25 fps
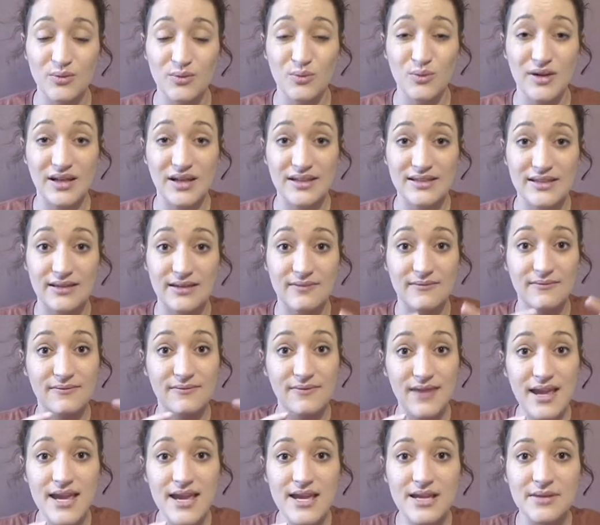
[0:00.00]
When it's
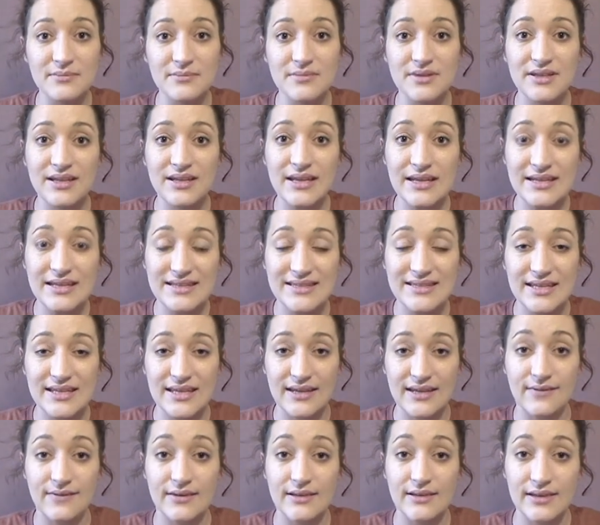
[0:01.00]
inflamed, it's
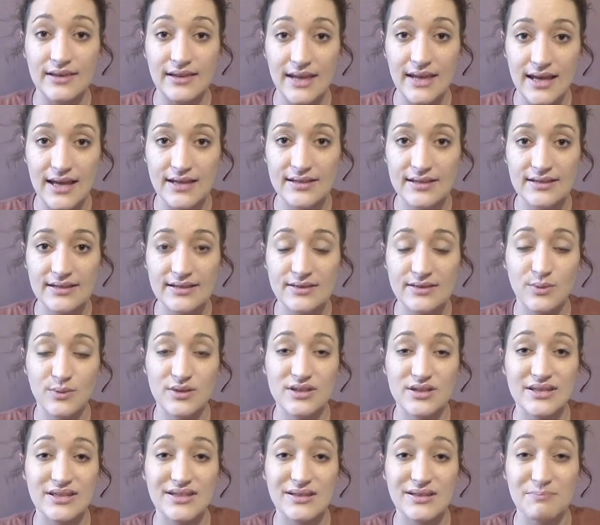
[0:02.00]
even less,
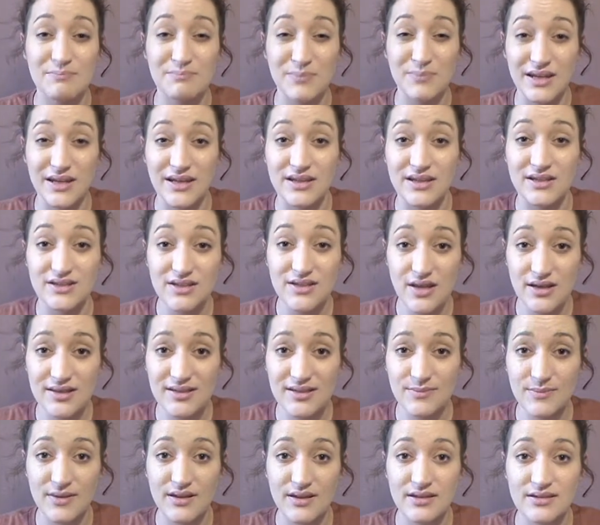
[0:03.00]
which is a big
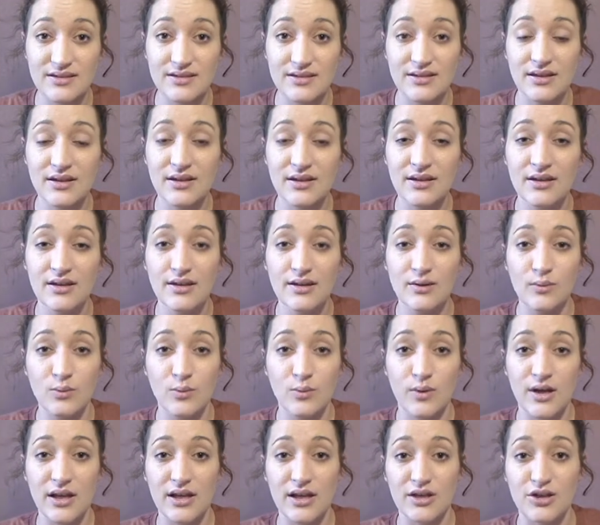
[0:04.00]
adjustment
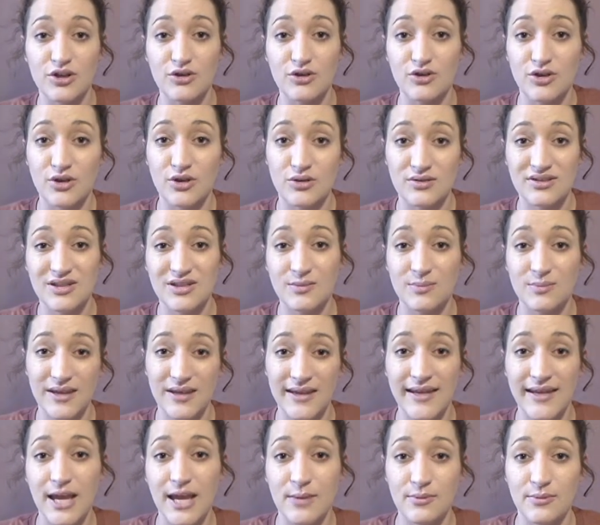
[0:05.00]
when you're used to
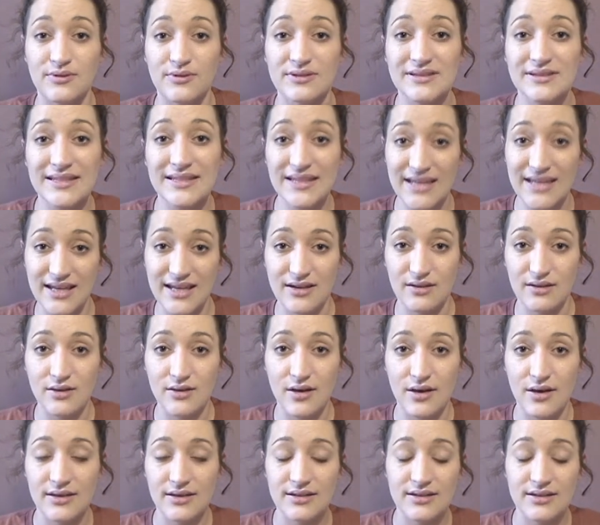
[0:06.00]
being able to eat a
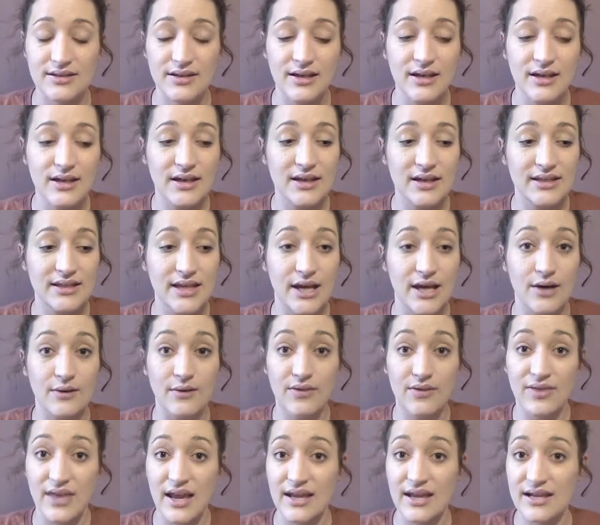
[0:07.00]
lot. Now,
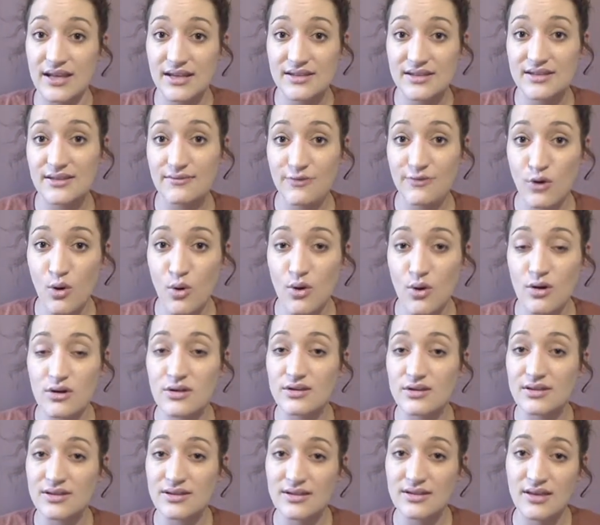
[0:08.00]
that is, of
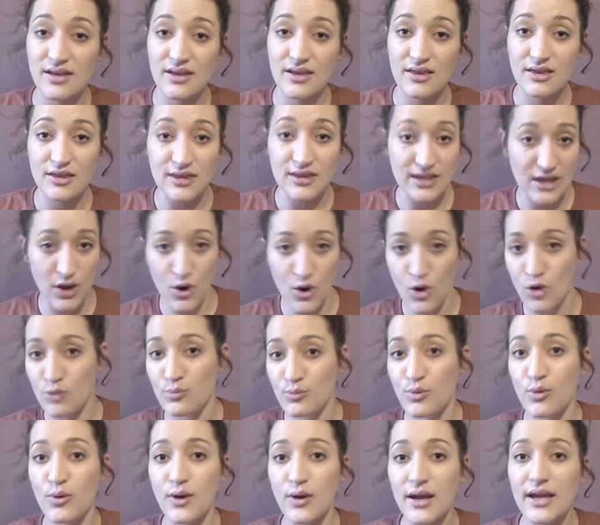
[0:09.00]
course, the whole
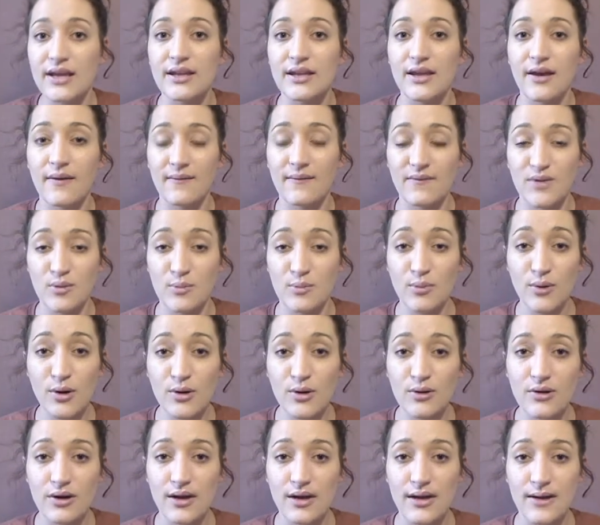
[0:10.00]
point of the
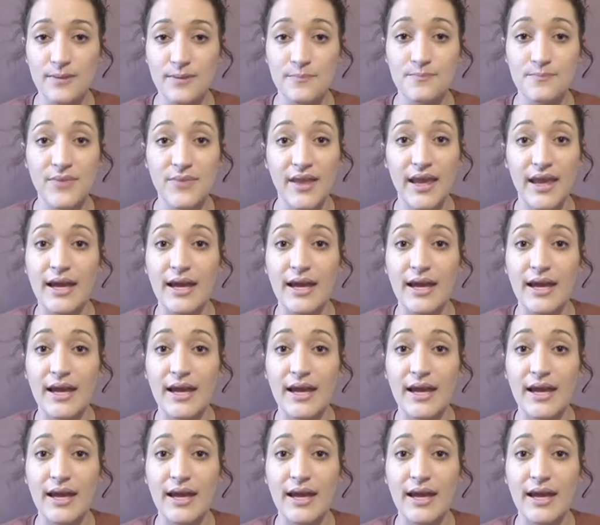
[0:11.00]
program.